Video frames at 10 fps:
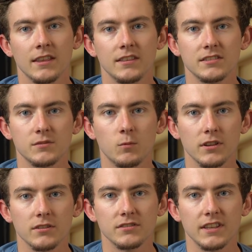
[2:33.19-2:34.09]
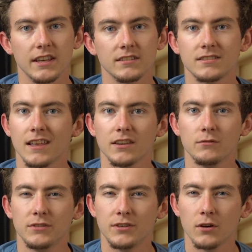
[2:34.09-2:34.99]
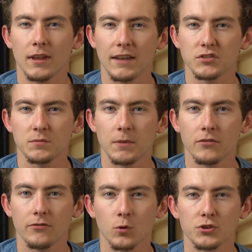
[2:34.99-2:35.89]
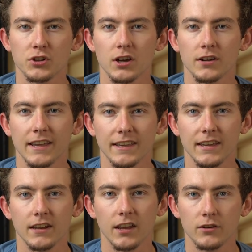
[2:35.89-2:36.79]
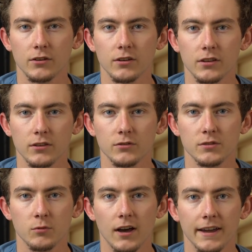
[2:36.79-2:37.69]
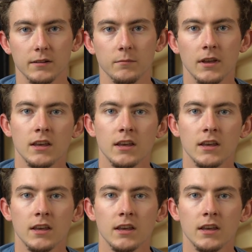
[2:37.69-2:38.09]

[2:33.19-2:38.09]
This is one of those things that you don't have to spend a fortune on and get a good usable item.